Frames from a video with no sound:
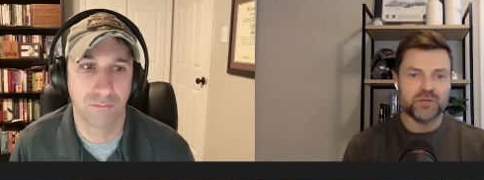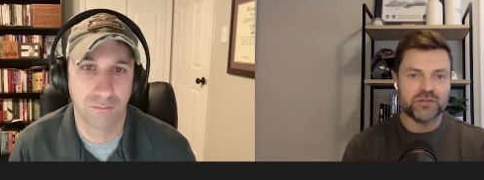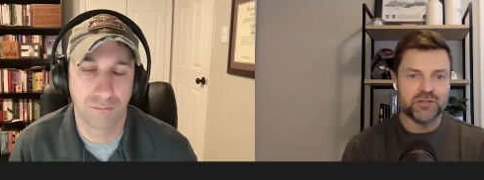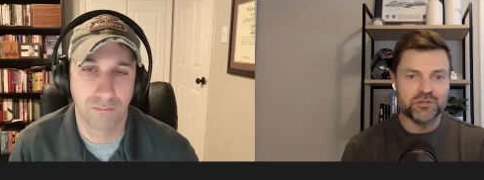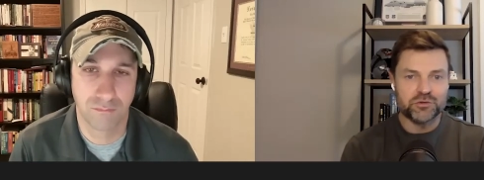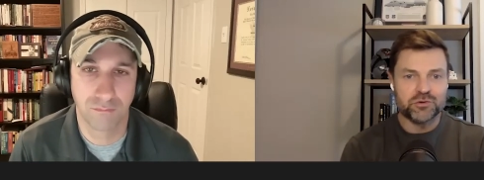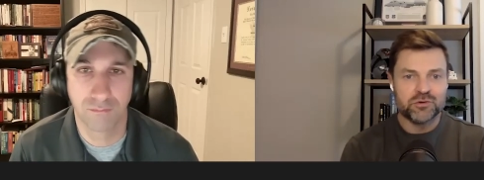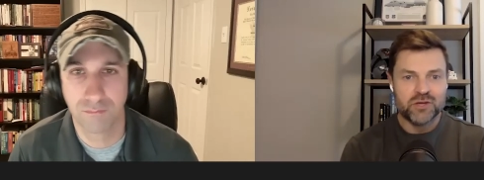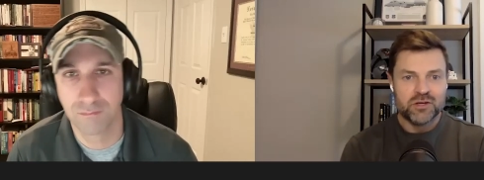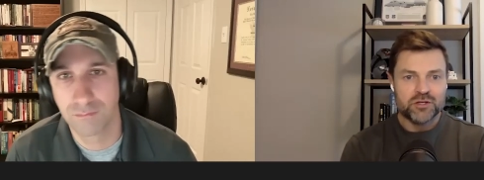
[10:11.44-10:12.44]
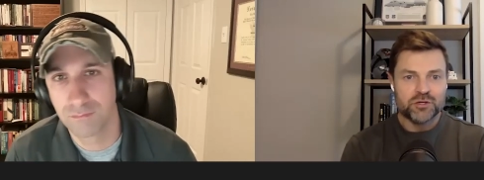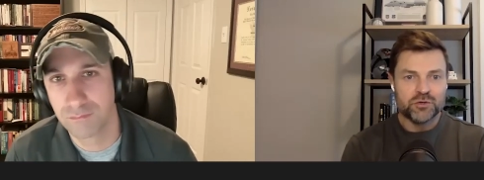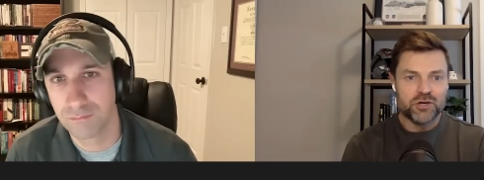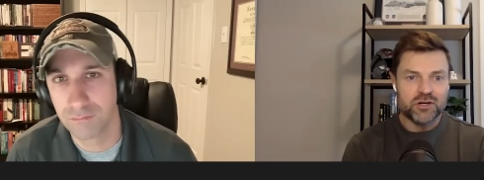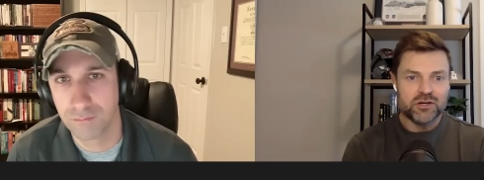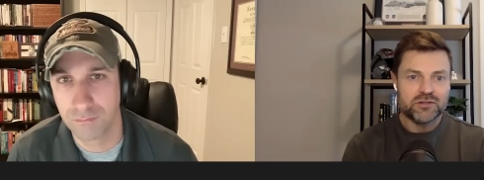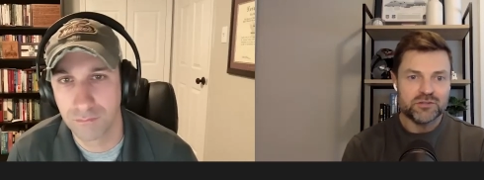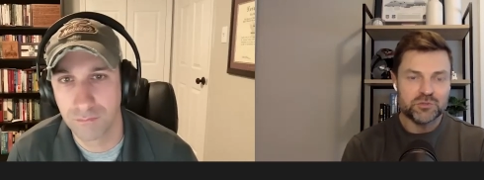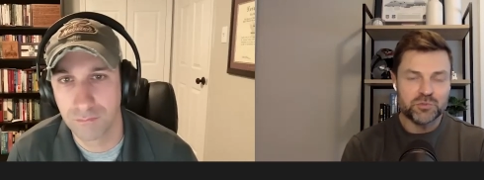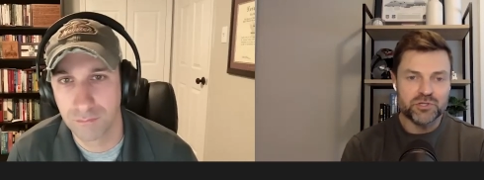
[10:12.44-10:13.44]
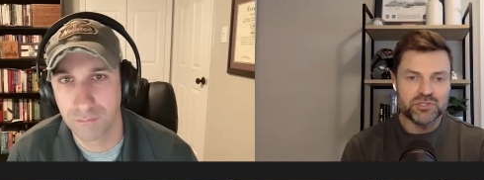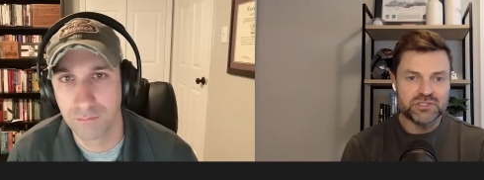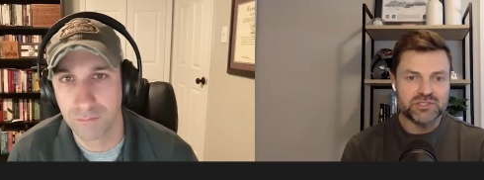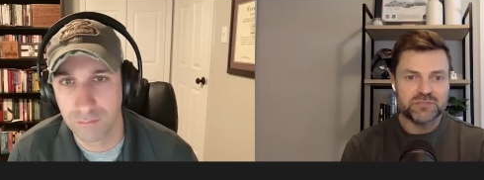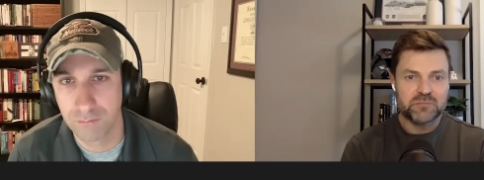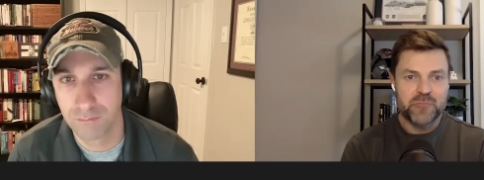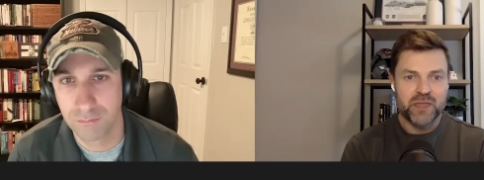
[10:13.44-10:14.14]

Speaker 1: about that new CUDA you purchased.